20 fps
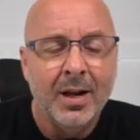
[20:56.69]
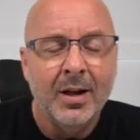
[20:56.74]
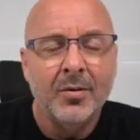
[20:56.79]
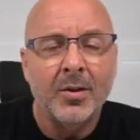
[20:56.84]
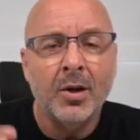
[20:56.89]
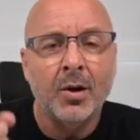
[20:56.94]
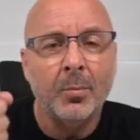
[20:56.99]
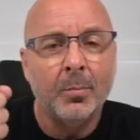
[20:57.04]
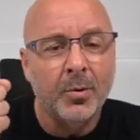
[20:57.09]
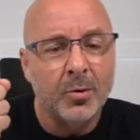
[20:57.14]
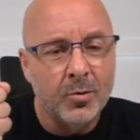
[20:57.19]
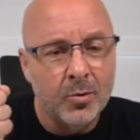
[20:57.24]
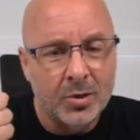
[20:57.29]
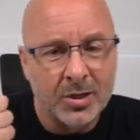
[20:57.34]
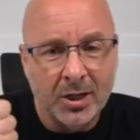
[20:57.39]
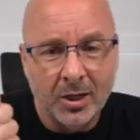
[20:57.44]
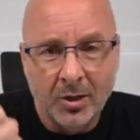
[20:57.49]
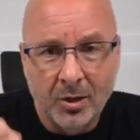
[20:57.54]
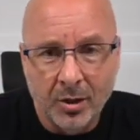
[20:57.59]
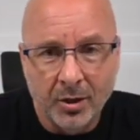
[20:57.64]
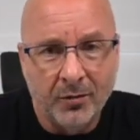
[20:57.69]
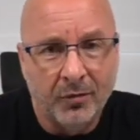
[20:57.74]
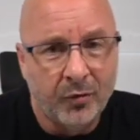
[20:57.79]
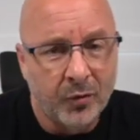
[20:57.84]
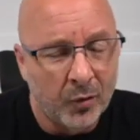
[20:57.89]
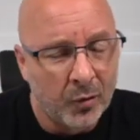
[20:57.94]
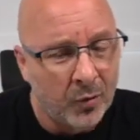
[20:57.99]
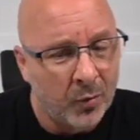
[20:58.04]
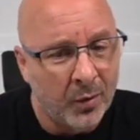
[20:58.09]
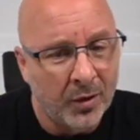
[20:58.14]
that are producing good
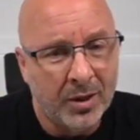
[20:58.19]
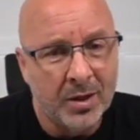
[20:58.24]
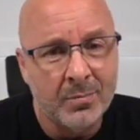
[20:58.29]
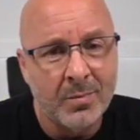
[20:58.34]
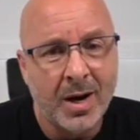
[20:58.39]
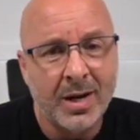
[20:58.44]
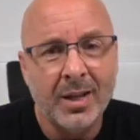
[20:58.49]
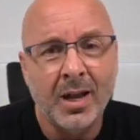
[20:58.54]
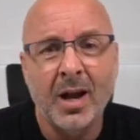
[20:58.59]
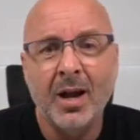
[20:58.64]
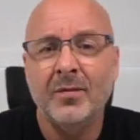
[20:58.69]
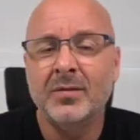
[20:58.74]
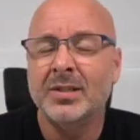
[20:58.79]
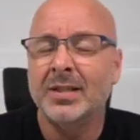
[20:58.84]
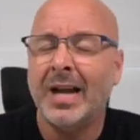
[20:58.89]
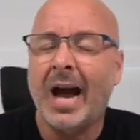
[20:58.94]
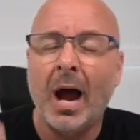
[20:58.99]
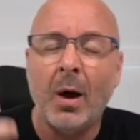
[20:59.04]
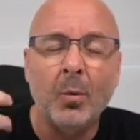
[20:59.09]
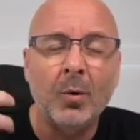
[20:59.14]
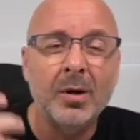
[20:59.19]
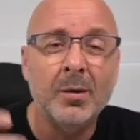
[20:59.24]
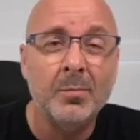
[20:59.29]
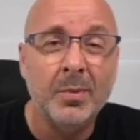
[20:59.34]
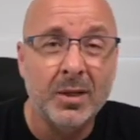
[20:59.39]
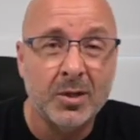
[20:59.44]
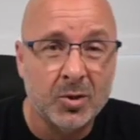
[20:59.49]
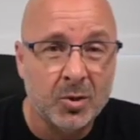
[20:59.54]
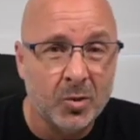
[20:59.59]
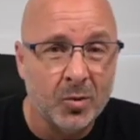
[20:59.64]
fruit within my lives. And I want to
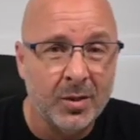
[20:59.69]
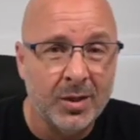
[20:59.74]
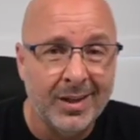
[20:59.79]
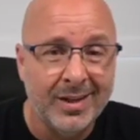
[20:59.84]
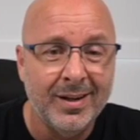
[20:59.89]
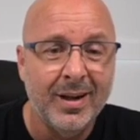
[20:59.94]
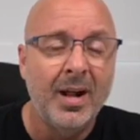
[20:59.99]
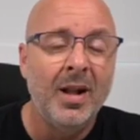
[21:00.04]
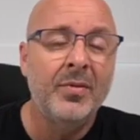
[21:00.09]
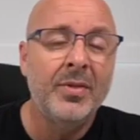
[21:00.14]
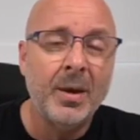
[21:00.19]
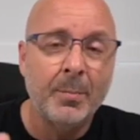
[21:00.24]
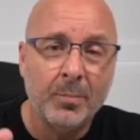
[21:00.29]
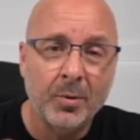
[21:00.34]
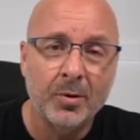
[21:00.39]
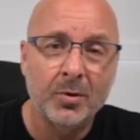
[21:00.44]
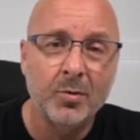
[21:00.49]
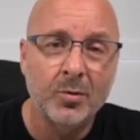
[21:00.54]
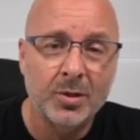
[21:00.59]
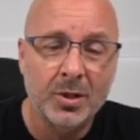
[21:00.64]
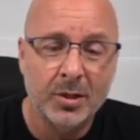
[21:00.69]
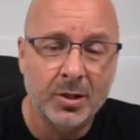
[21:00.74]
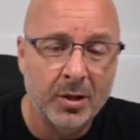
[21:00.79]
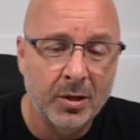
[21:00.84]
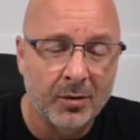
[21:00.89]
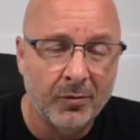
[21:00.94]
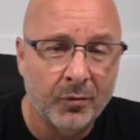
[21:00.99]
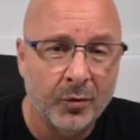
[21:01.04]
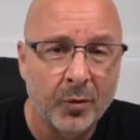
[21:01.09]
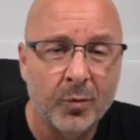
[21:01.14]
be a tree that produces
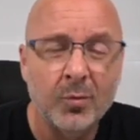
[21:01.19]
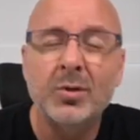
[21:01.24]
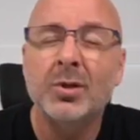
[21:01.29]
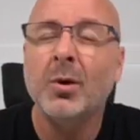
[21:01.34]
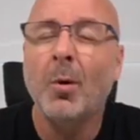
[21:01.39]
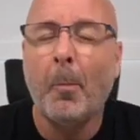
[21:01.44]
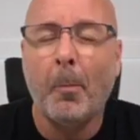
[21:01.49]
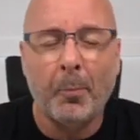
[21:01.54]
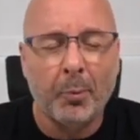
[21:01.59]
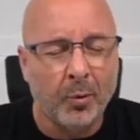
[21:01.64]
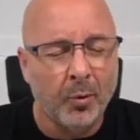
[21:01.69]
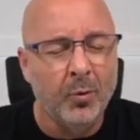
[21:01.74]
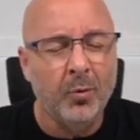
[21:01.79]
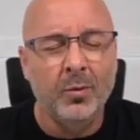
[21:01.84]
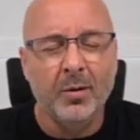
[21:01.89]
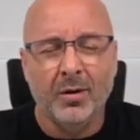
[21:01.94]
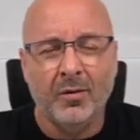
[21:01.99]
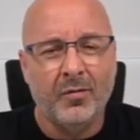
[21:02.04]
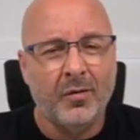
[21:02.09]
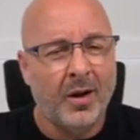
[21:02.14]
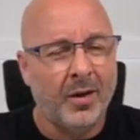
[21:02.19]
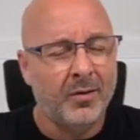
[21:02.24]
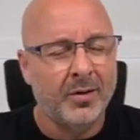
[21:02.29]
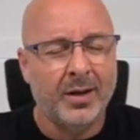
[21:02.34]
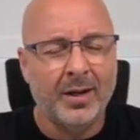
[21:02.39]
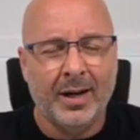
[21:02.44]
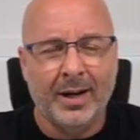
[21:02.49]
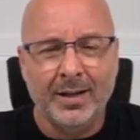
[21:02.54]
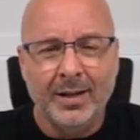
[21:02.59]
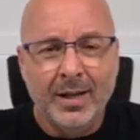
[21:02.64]
good fruit. So prune it, Father
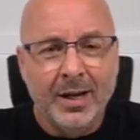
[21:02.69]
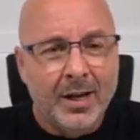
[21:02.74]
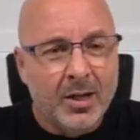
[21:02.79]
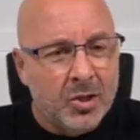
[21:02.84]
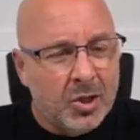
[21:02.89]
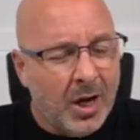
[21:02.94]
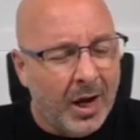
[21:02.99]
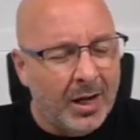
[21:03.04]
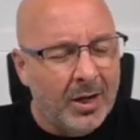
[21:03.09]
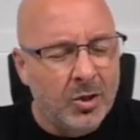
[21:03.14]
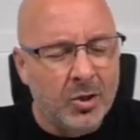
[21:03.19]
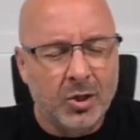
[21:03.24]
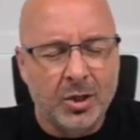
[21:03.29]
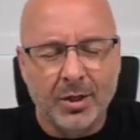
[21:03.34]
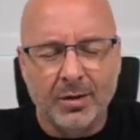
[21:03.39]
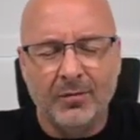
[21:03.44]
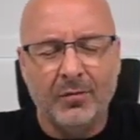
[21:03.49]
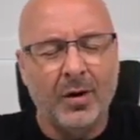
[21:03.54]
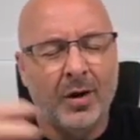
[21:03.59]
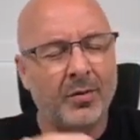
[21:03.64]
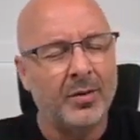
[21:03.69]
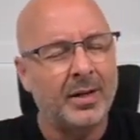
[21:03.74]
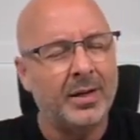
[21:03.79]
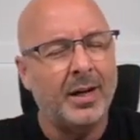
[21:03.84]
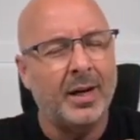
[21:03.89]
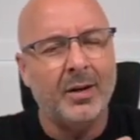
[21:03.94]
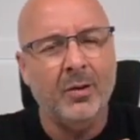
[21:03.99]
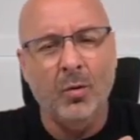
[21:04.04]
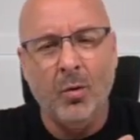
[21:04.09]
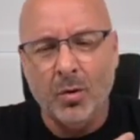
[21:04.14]
God. Change it, Father
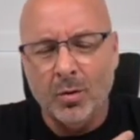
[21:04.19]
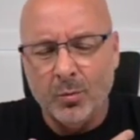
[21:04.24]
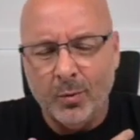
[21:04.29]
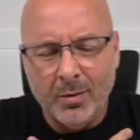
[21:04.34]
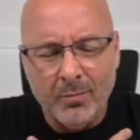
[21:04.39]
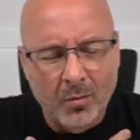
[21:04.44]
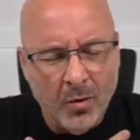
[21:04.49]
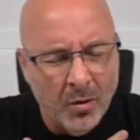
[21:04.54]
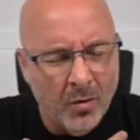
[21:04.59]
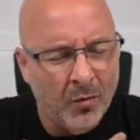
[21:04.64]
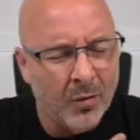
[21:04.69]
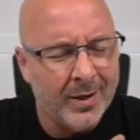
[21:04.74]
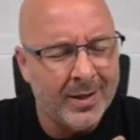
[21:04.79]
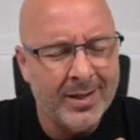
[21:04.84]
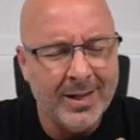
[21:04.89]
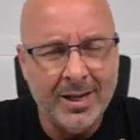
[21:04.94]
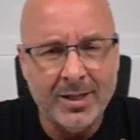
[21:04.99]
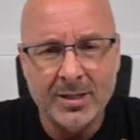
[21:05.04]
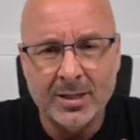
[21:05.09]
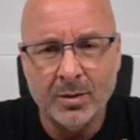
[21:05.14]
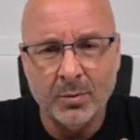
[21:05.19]
God. Lord, remove what needs to